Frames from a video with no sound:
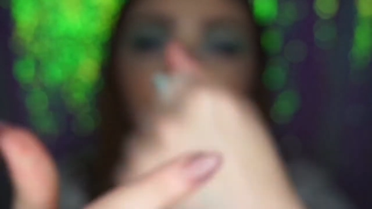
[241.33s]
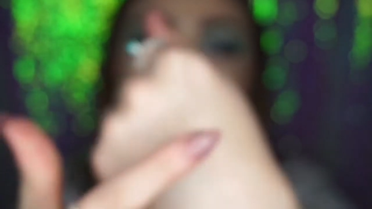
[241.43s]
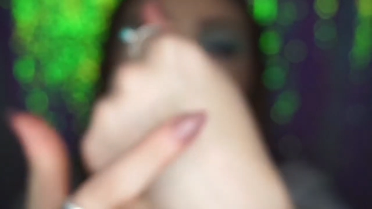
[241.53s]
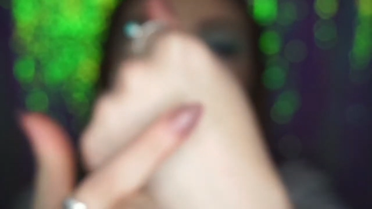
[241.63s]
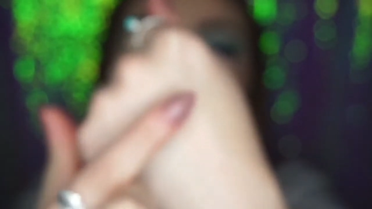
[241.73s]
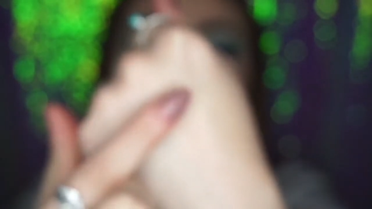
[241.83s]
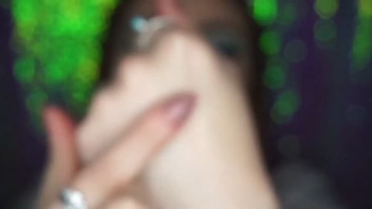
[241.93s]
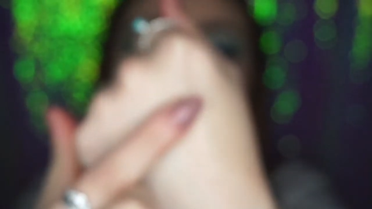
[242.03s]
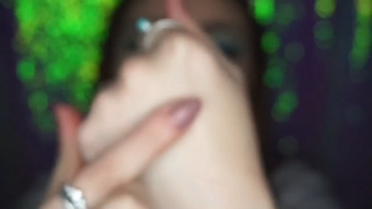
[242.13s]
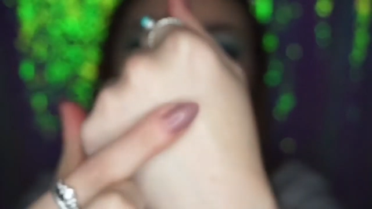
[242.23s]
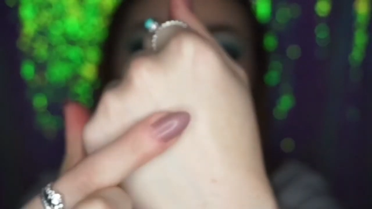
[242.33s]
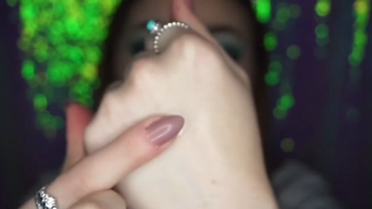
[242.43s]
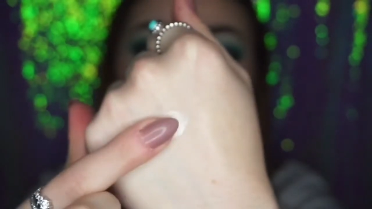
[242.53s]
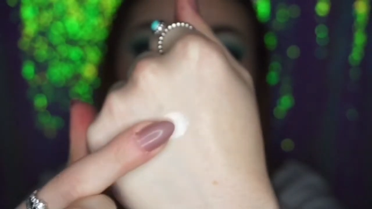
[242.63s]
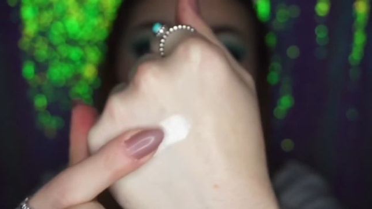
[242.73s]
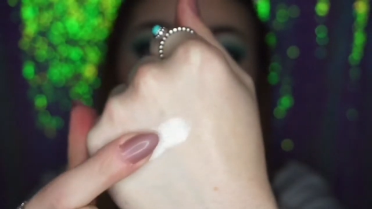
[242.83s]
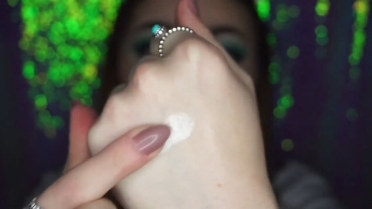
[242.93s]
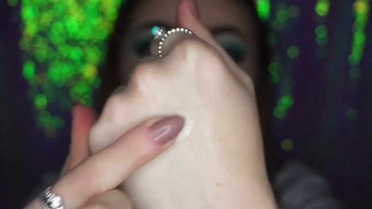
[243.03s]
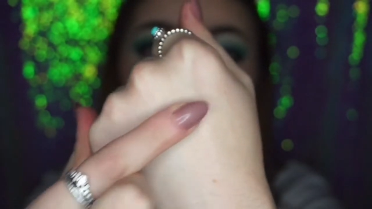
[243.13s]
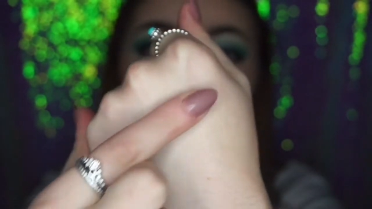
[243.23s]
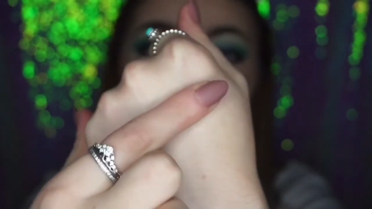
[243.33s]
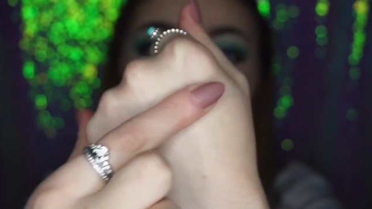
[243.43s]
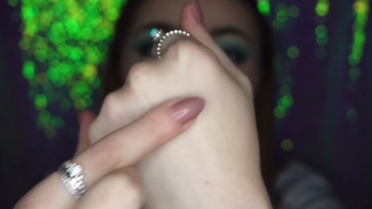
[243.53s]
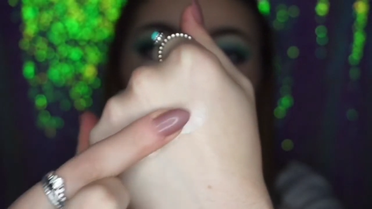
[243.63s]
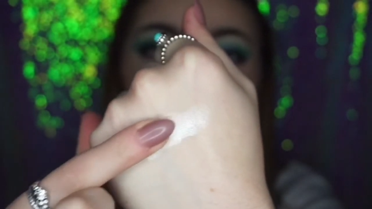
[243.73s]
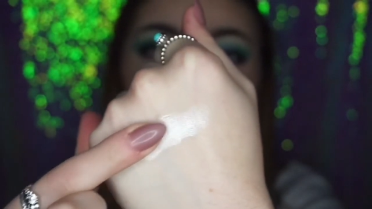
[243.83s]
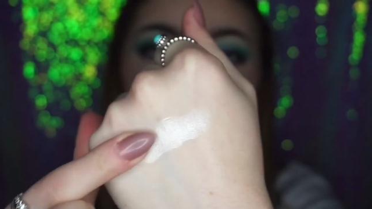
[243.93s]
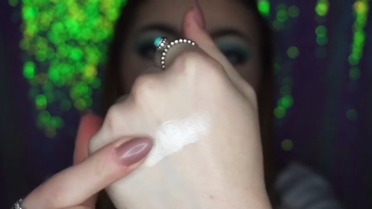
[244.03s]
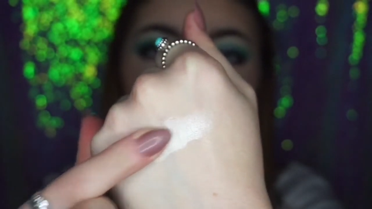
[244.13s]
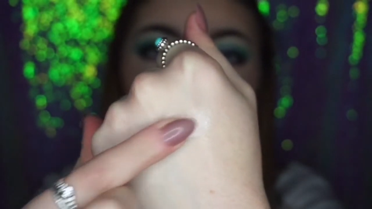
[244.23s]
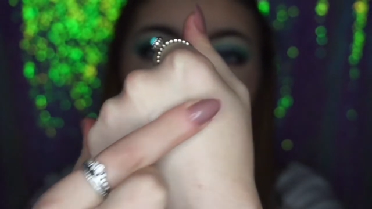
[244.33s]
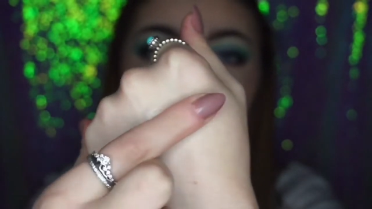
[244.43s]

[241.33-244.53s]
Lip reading: [unreadable: no face in view]